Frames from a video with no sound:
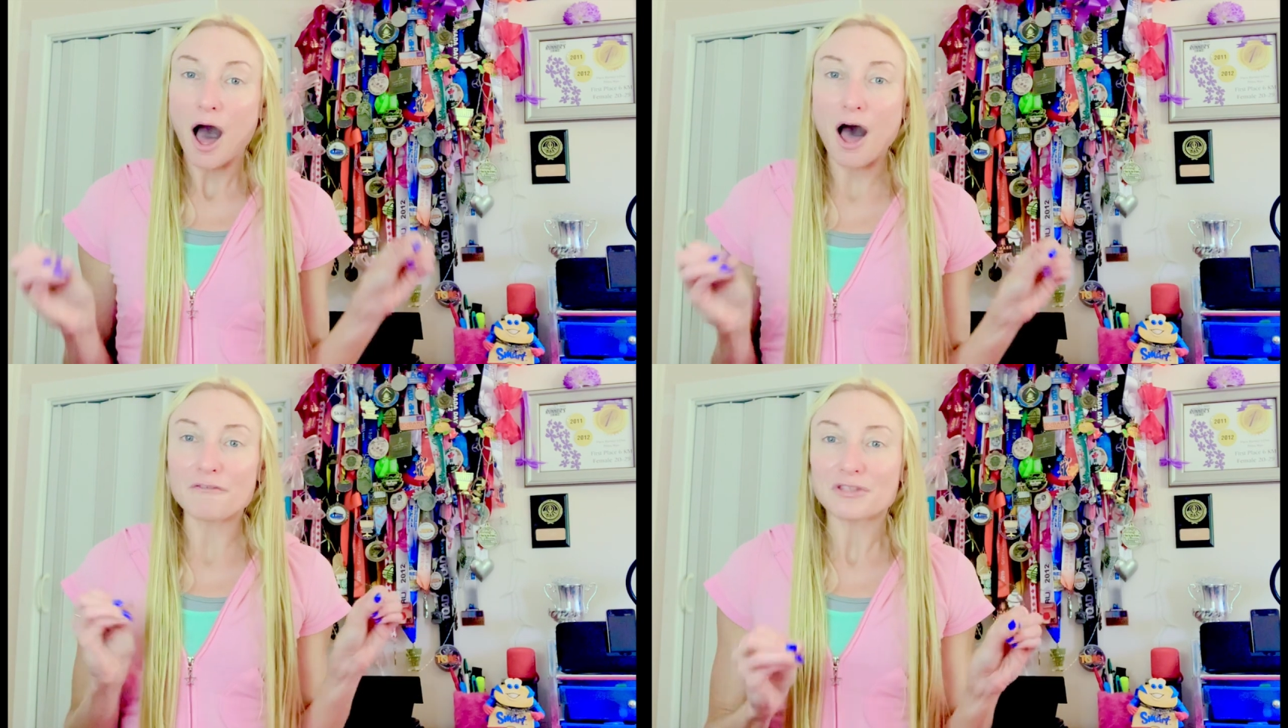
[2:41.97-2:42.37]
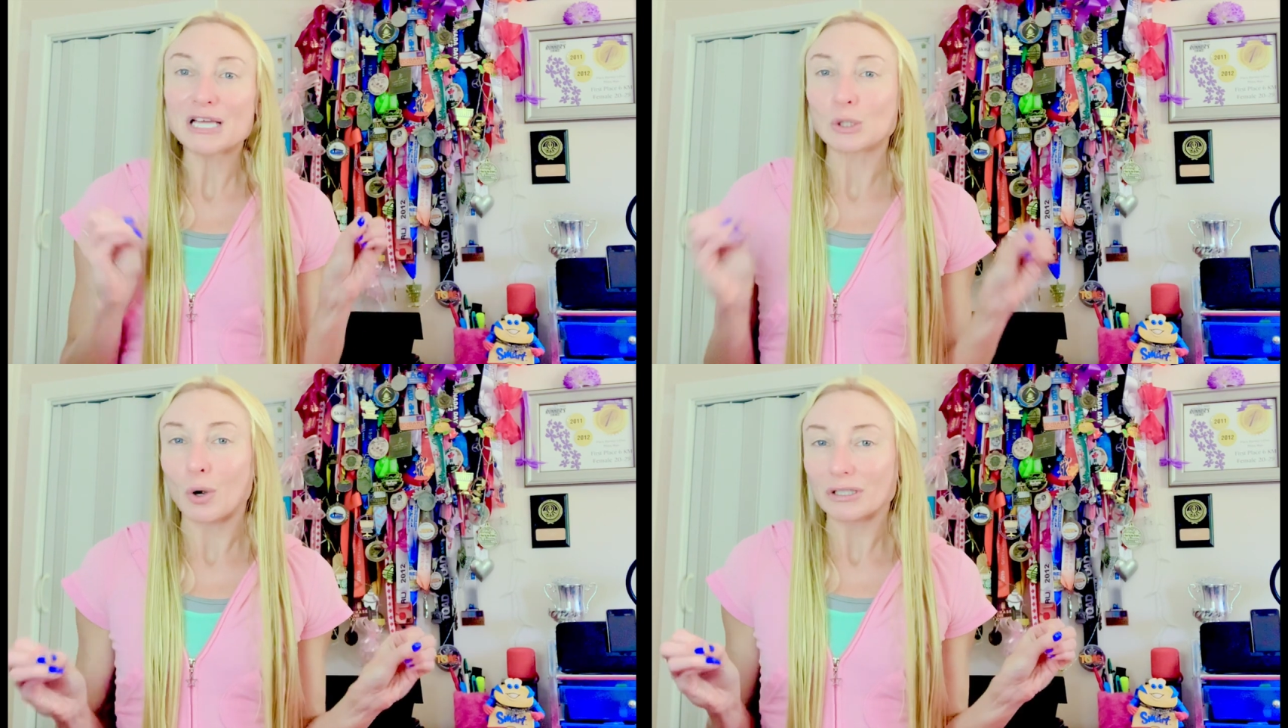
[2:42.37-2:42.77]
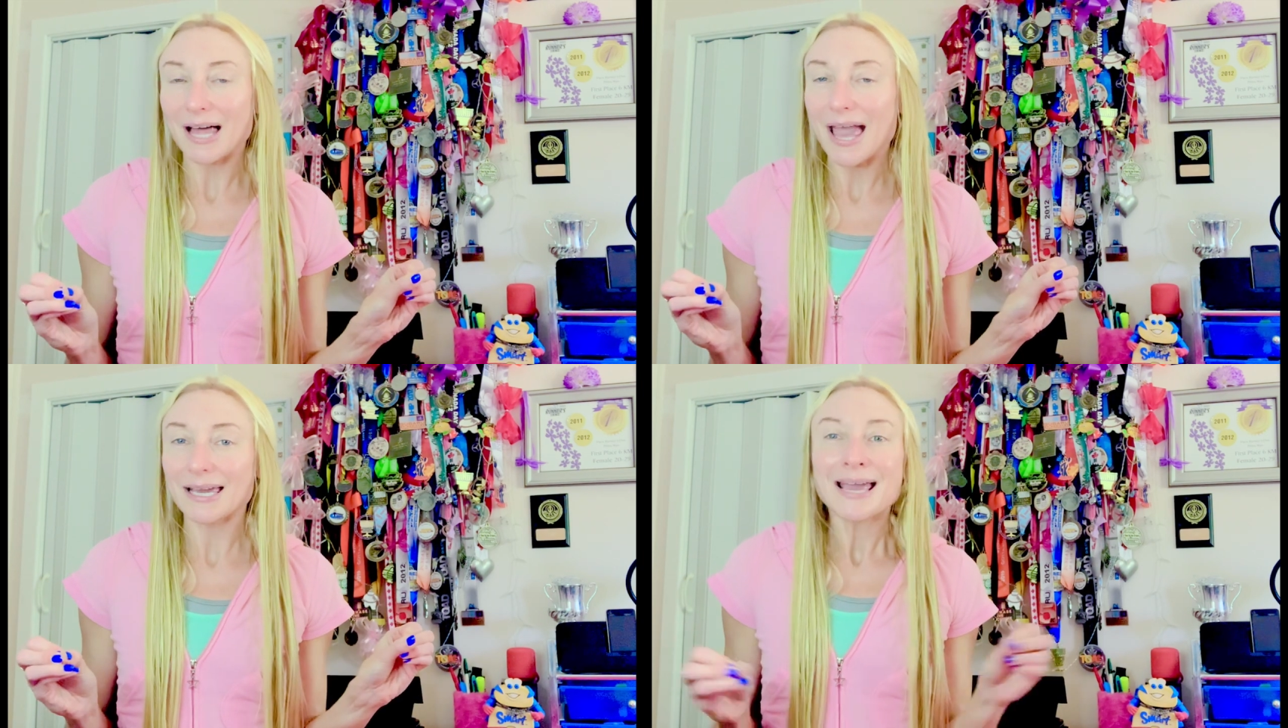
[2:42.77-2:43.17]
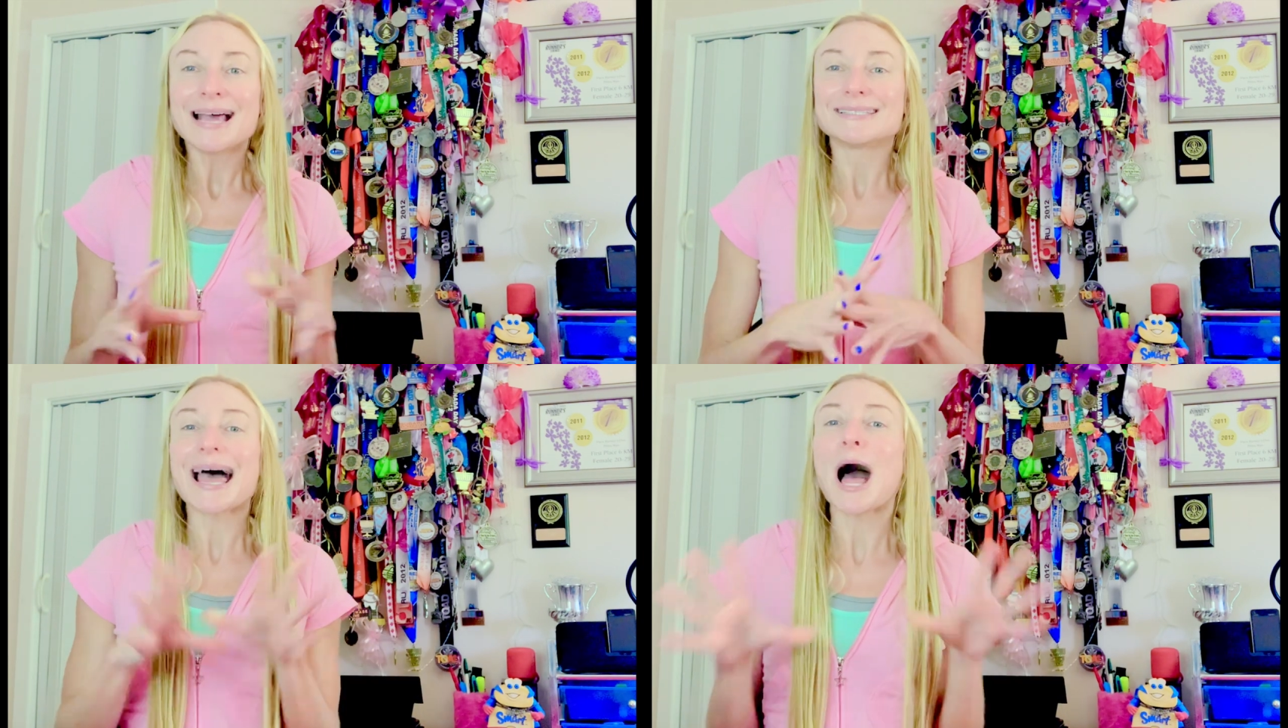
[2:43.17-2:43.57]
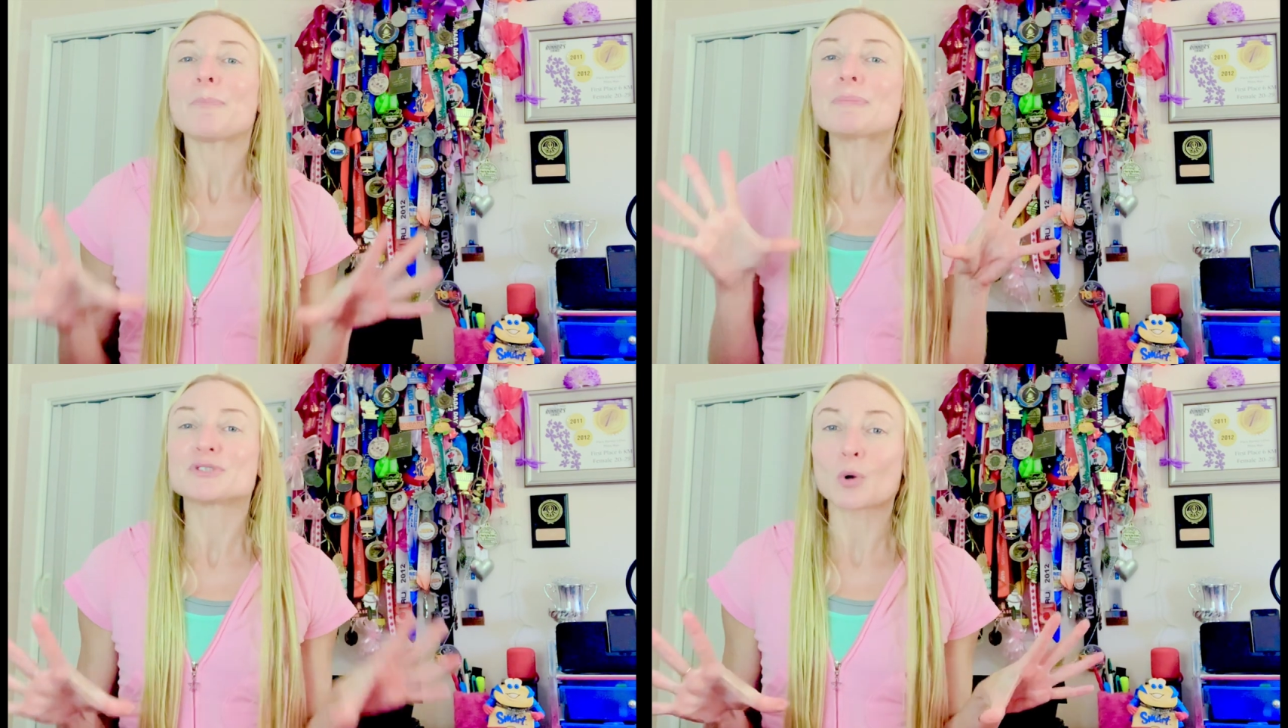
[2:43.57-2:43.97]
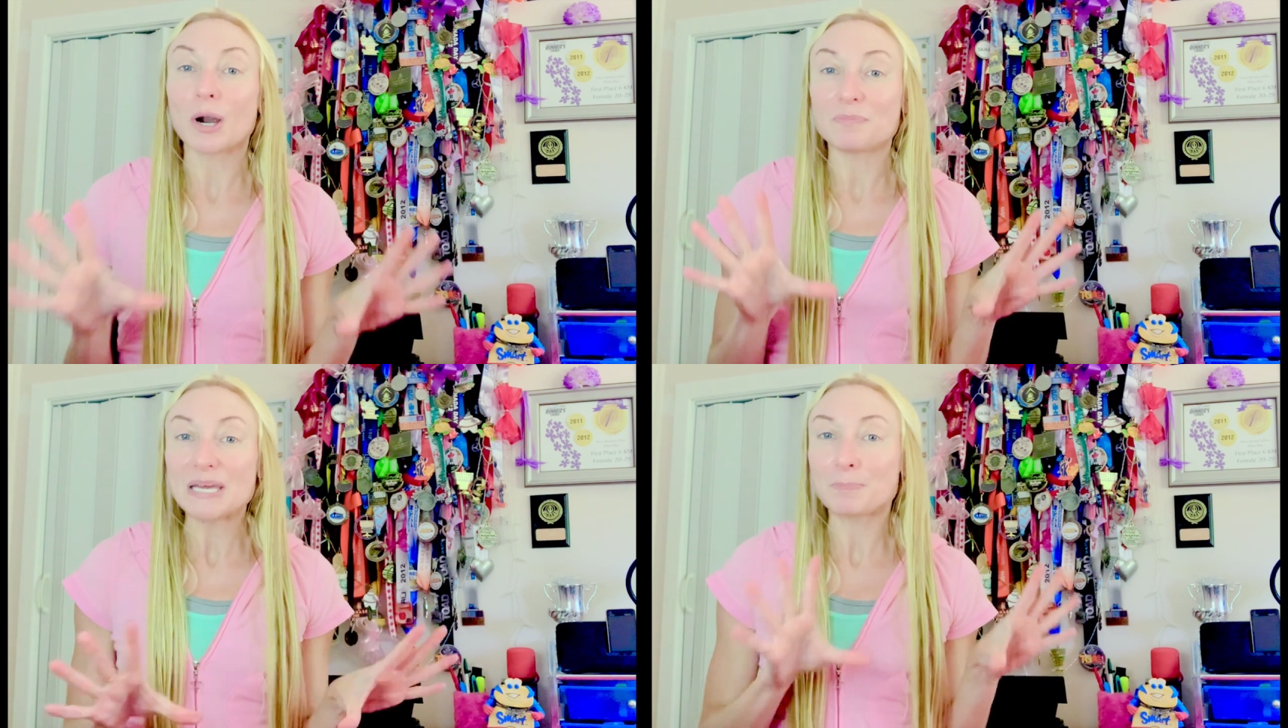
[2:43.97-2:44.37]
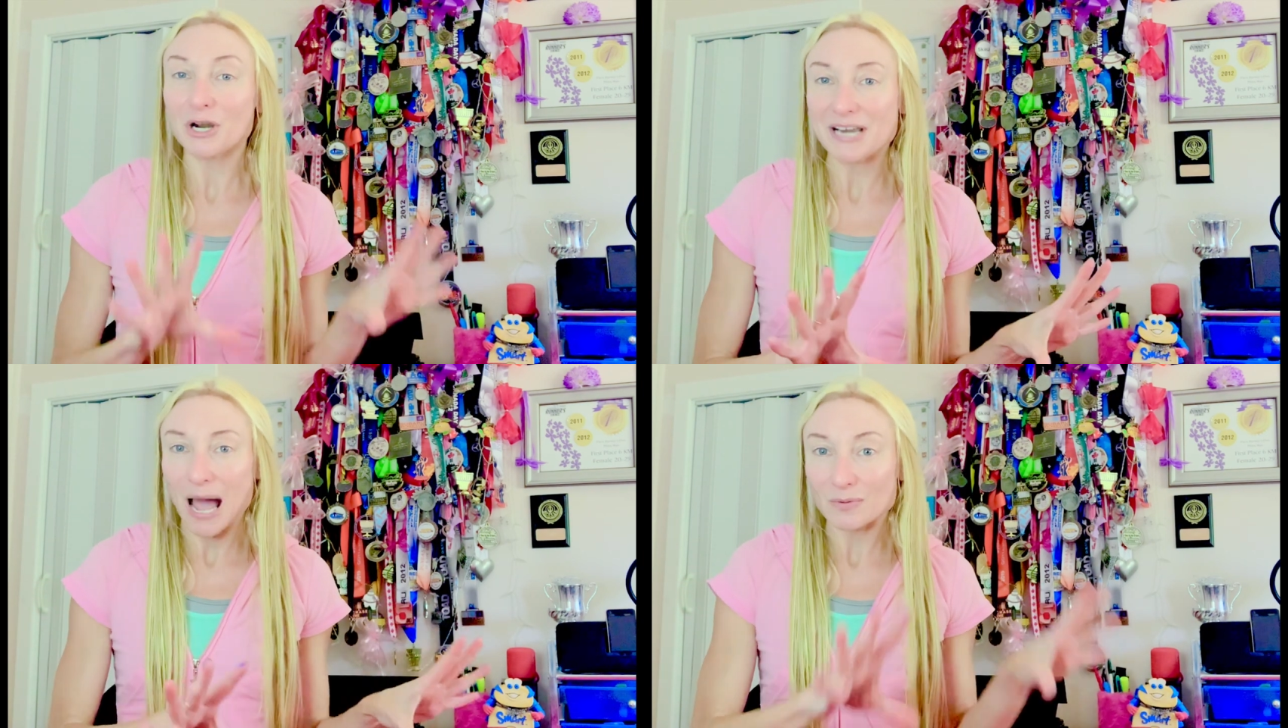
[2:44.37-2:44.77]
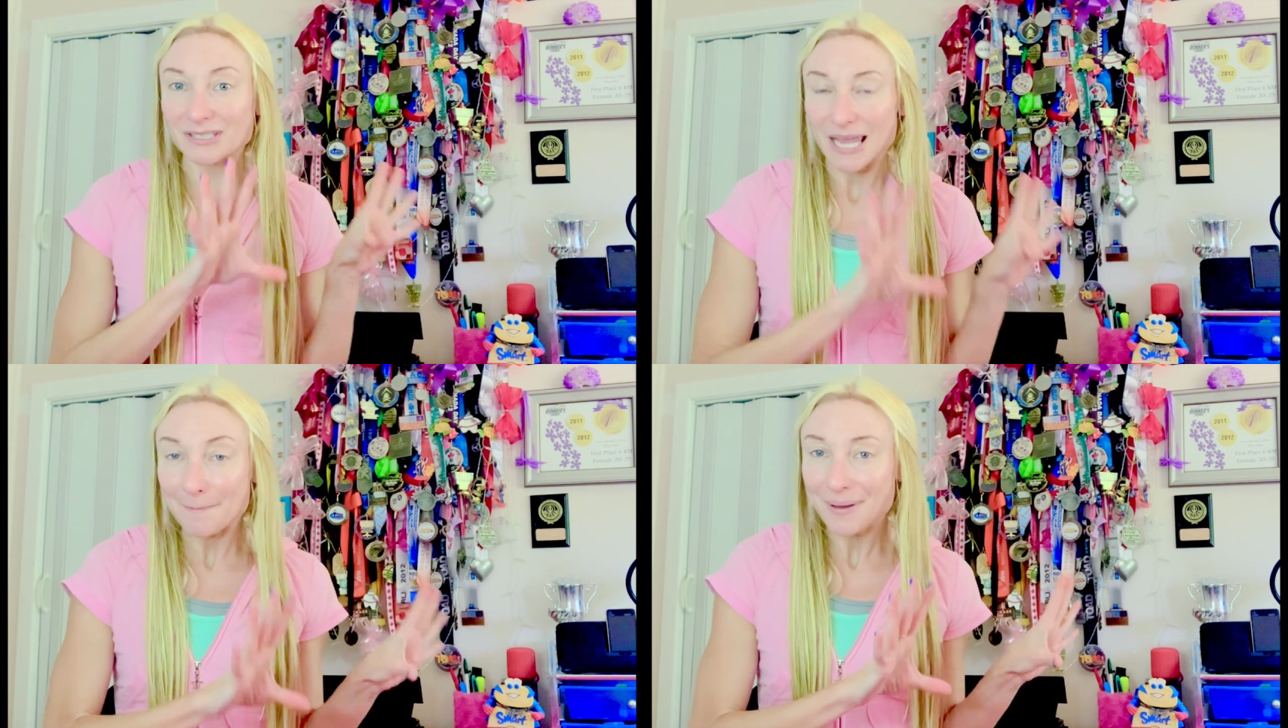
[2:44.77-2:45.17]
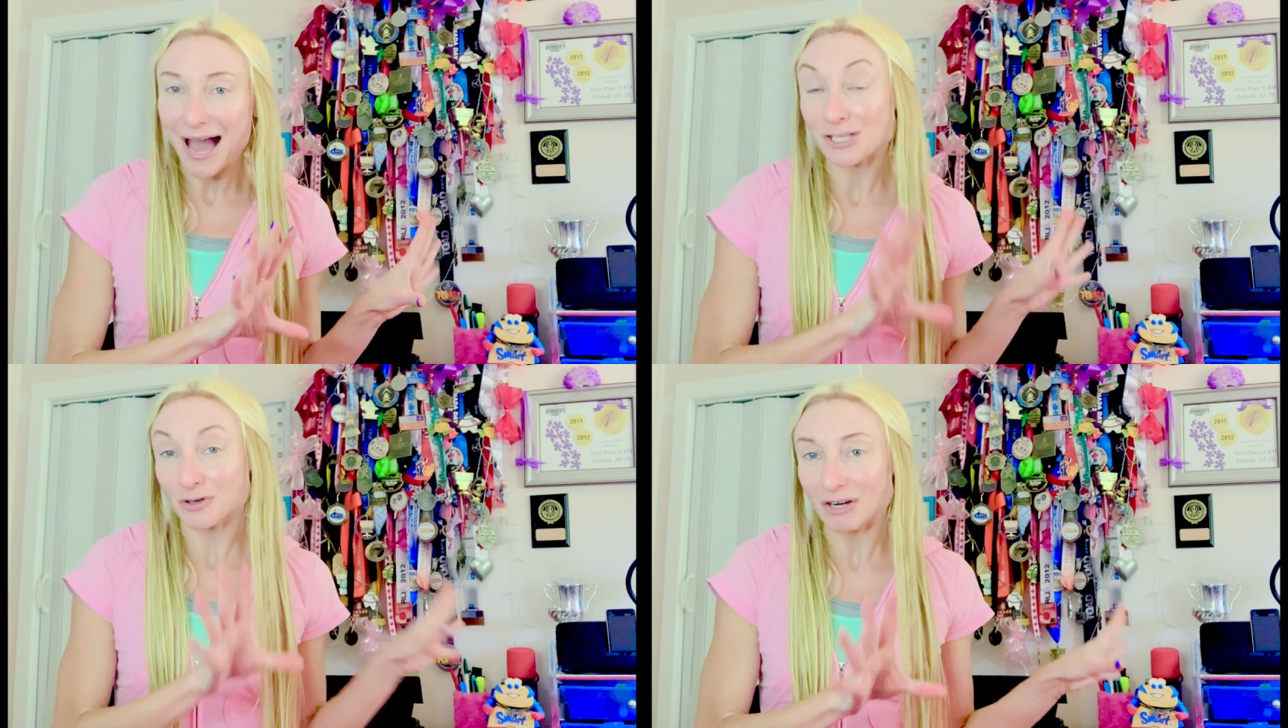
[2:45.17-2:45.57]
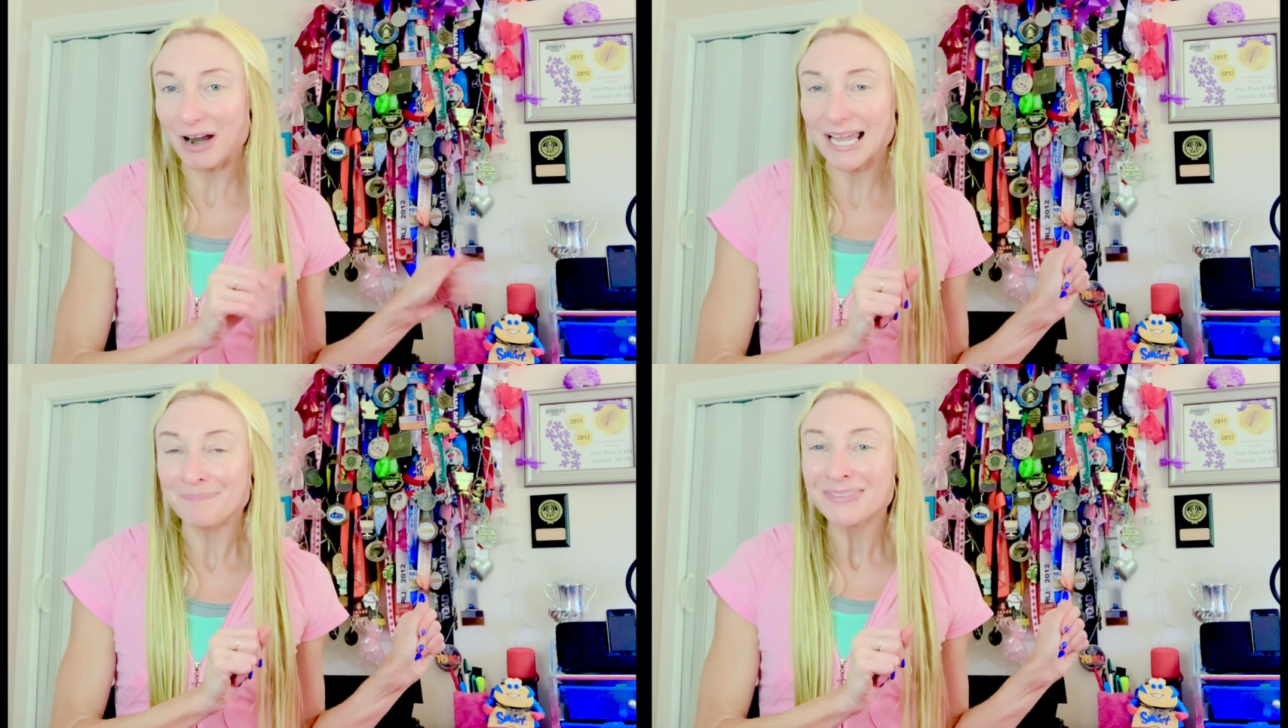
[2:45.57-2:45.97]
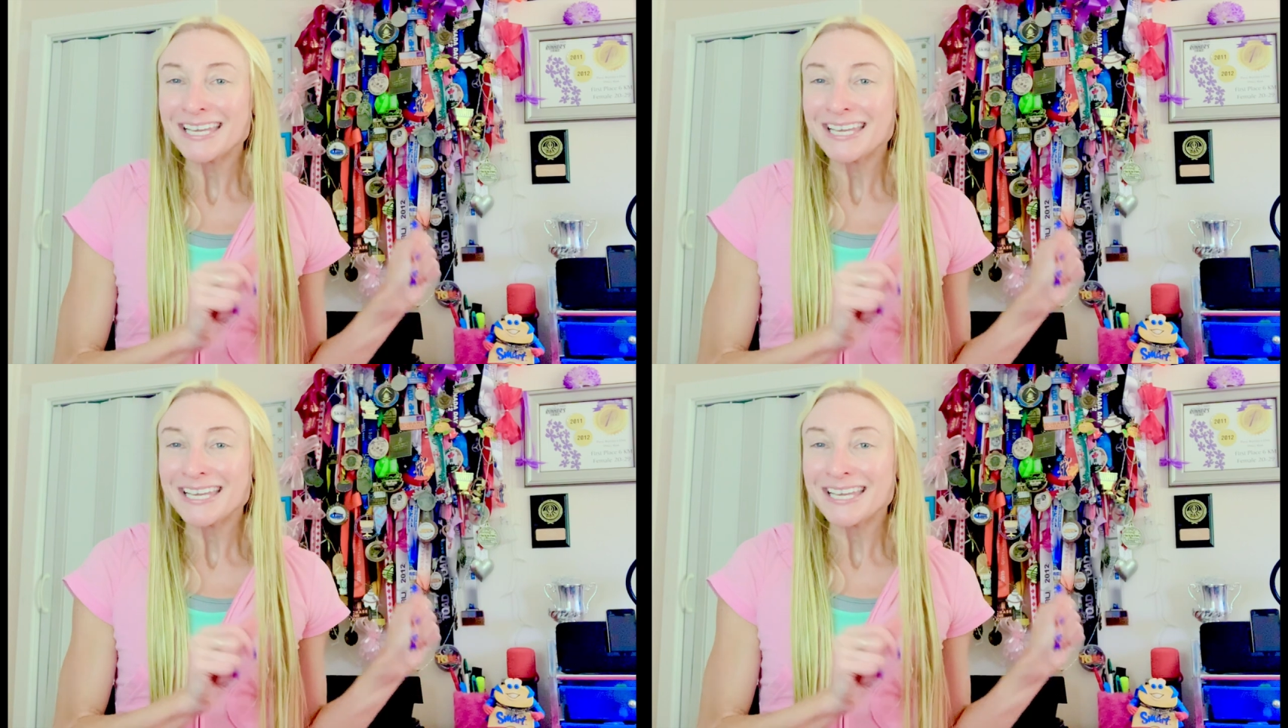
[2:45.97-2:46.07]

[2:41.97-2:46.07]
of the lower leg to help absorb the pronounced impact during running.